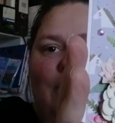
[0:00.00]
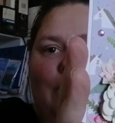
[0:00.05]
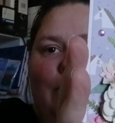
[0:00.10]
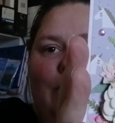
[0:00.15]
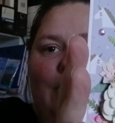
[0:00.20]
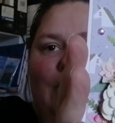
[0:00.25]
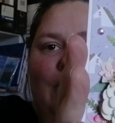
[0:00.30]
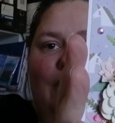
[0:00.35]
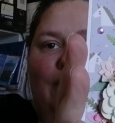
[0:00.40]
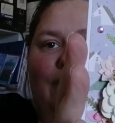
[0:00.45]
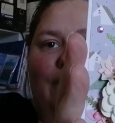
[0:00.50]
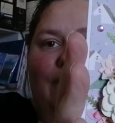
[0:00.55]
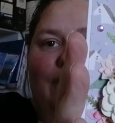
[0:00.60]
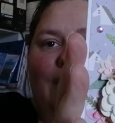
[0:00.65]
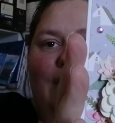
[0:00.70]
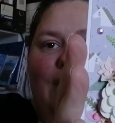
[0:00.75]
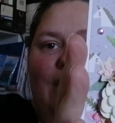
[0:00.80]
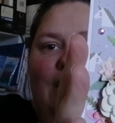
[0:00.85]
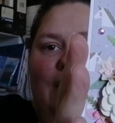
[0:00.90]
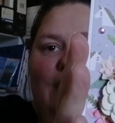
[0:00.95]
number of
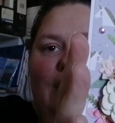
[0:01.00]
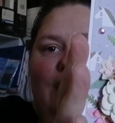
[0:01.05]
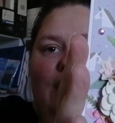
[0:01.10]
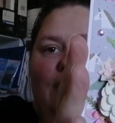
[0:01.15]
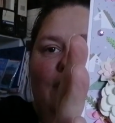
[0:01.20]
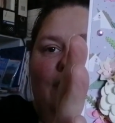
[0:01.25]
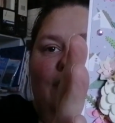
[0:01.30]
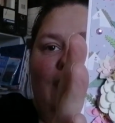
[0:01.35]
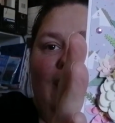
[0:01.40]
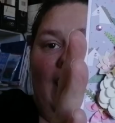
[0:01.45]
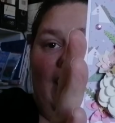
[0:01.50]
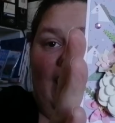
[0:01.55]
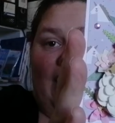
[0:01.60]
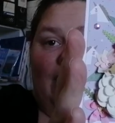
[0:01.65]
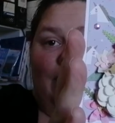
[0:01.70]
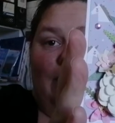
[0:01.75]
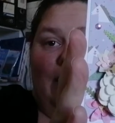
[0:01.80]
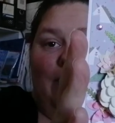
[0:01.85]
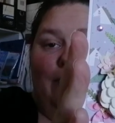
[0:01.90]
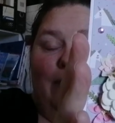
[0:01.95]

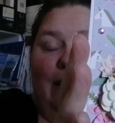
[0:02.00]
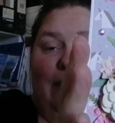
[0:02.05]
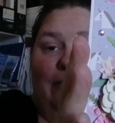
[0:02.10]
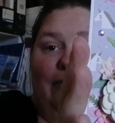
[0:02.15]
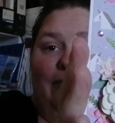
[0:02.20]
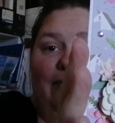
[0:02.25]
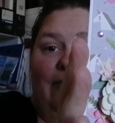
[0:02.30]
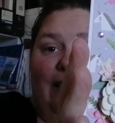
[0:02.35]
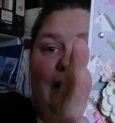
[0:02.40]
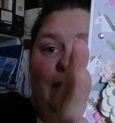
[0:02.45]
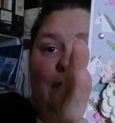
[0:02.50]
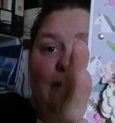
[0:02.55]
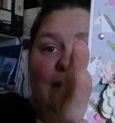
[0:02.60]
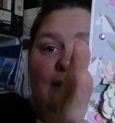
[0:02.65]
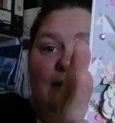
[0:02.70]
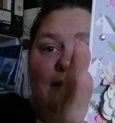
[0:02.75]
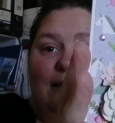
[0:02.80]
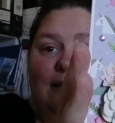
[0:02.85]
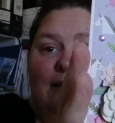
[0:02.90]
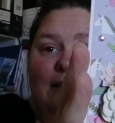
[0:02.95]
handmade paper
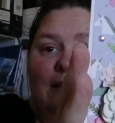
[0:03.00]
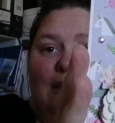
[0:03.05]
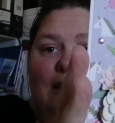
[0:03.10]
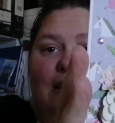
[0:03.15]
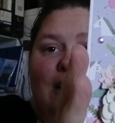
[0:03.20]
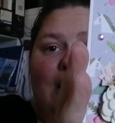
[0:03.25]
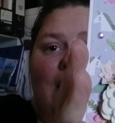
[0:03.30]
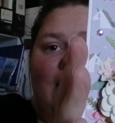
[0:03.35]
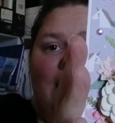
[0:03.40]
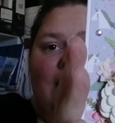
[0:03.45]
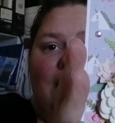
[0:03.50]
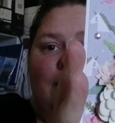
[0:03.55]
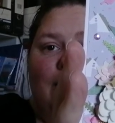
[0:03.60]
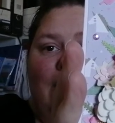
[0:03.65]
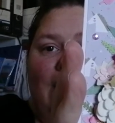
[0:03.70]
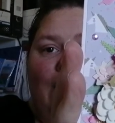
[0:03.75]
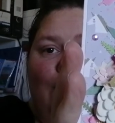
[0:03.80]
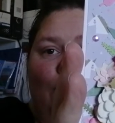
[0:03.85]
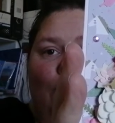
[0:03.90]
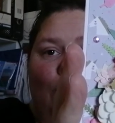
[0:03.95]
flowers. I didn't
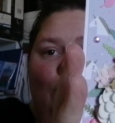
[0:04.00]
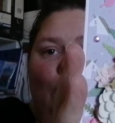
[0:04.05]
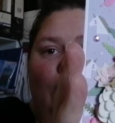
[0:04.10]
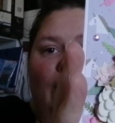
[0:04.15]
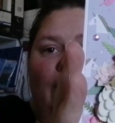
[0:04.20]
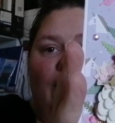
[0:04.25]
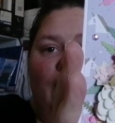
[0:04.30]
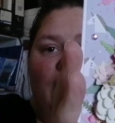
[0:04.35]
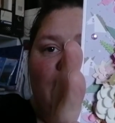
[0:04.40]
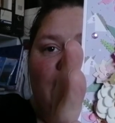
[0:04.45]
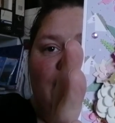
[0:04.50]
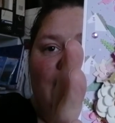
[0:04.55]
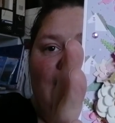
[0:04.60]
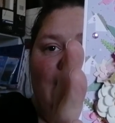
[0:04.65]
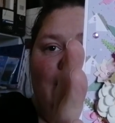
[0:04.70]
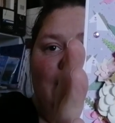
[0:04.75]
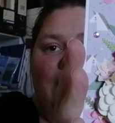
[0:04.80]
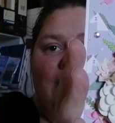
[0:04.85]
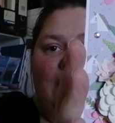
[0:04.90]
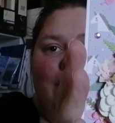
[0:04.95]
make all of those
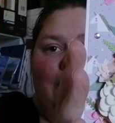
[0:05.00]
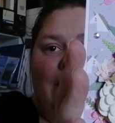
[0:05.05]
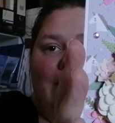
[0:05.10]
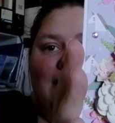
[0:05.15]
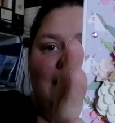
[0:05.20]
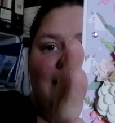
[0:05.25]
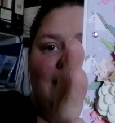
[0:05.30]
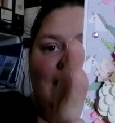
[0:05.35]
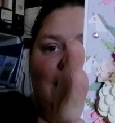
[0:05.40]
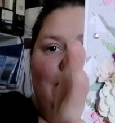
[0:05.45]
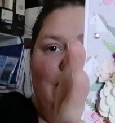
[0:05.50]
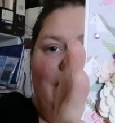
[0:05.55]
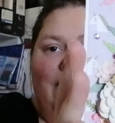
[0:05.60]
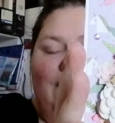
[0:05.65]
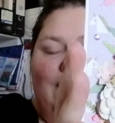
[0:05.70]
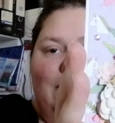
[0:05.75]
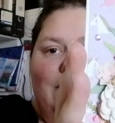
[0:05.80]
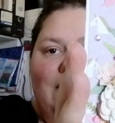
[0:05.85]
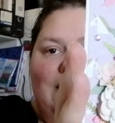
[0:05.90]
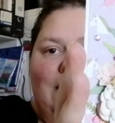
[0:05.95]
flowers. I made some of
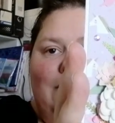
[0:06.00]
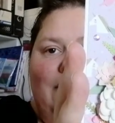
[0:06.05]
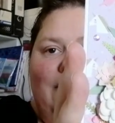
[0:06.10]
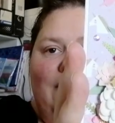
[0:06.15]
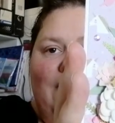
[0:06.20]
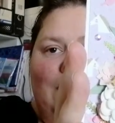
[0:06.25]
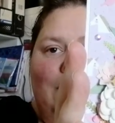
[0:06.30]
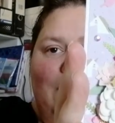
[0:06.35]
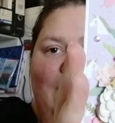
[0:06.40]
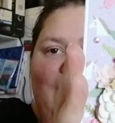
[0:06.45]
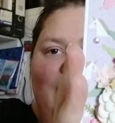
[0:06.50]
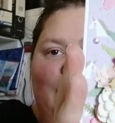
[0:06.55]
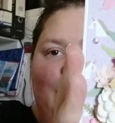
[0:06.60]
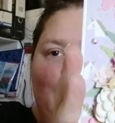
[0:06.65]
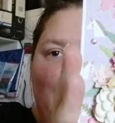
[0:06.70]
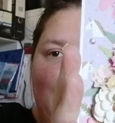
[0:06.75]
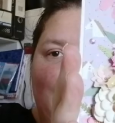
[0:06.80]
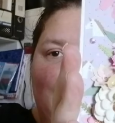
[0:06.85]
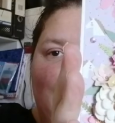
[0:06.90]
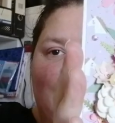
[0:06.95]
them. Some of them I've
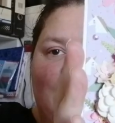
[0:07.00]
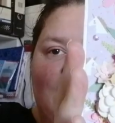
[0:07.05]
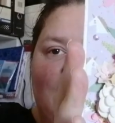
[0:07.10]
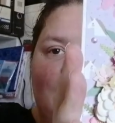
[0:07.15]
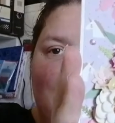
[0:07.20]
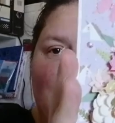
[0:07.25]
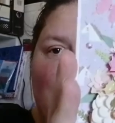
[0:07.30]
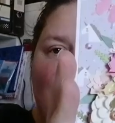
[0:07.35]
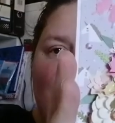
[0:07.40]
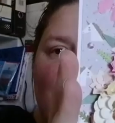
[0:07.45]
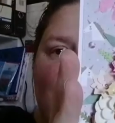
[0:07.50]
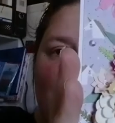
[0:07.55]
purchased